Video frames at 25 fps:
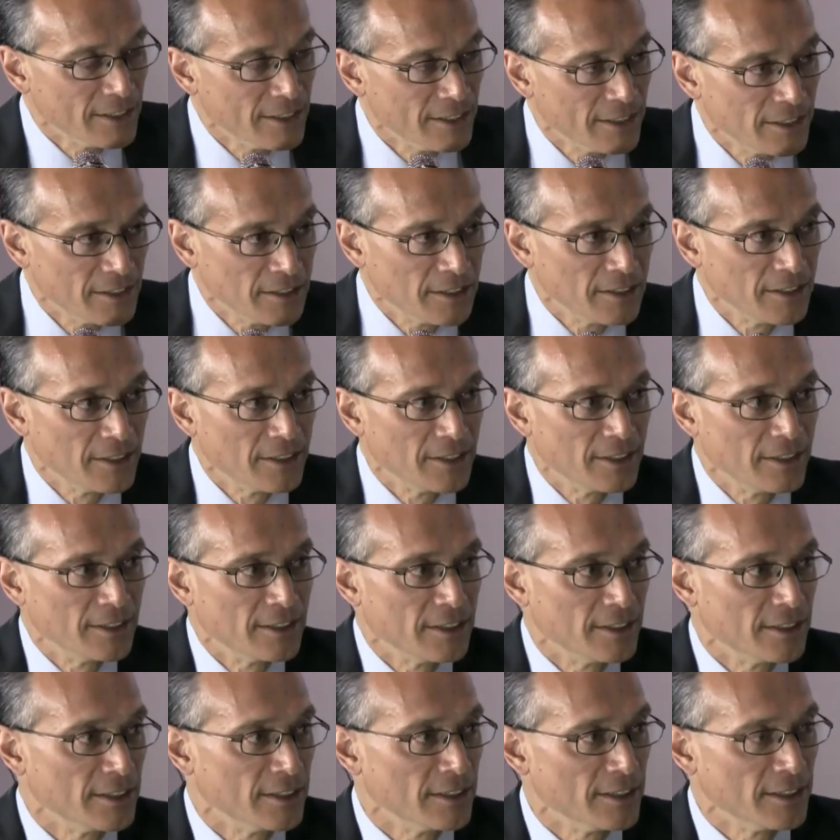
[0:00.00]

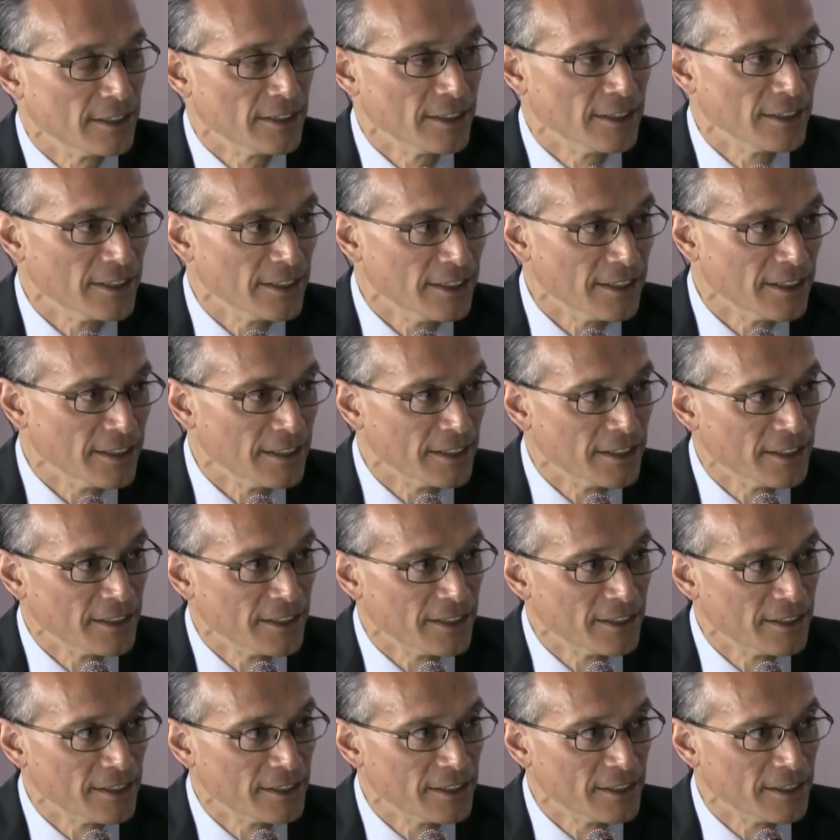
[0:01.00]

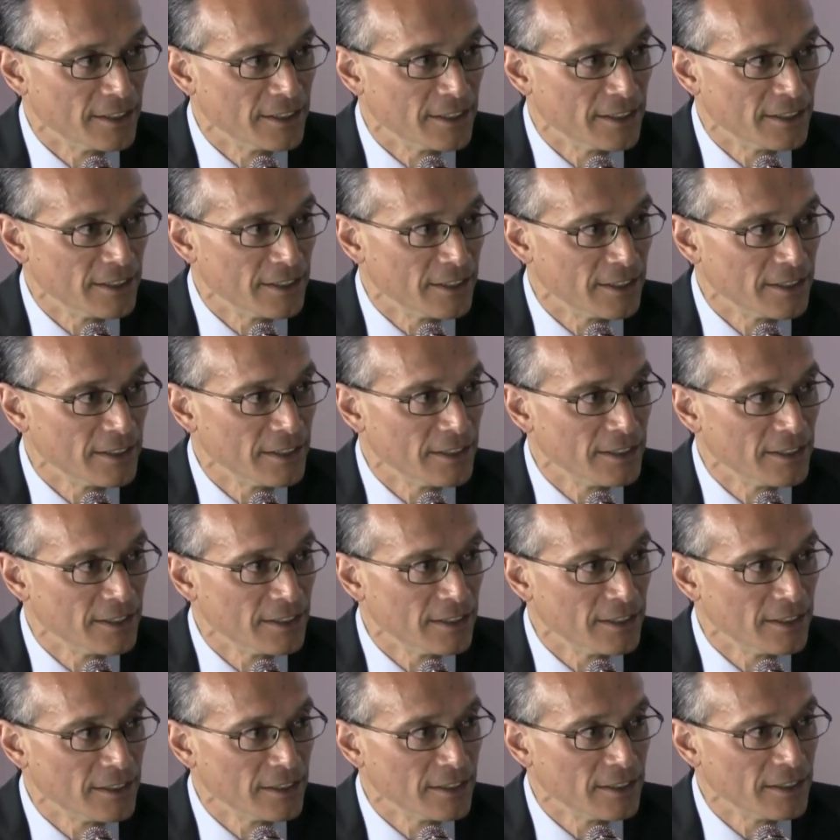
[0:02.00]

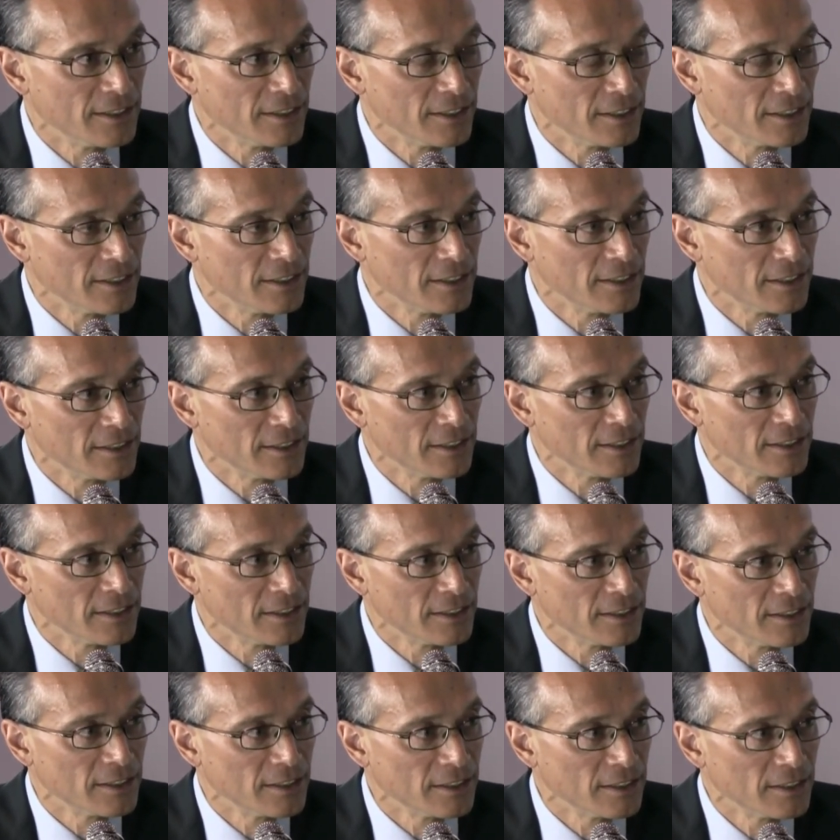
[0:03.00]

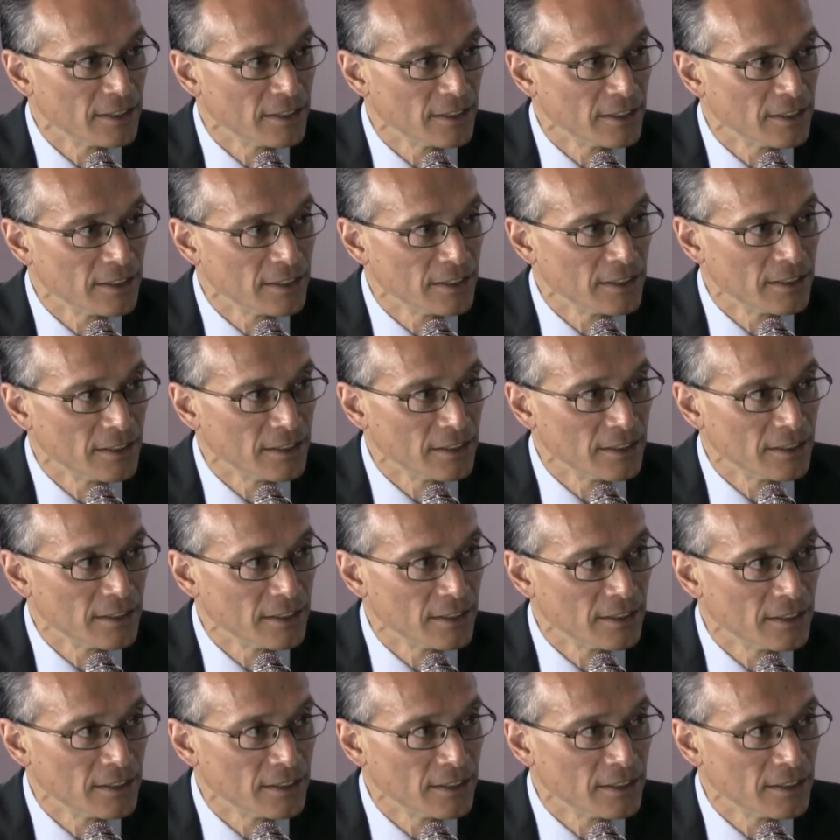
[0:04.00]
No words are spoken by the person on screen.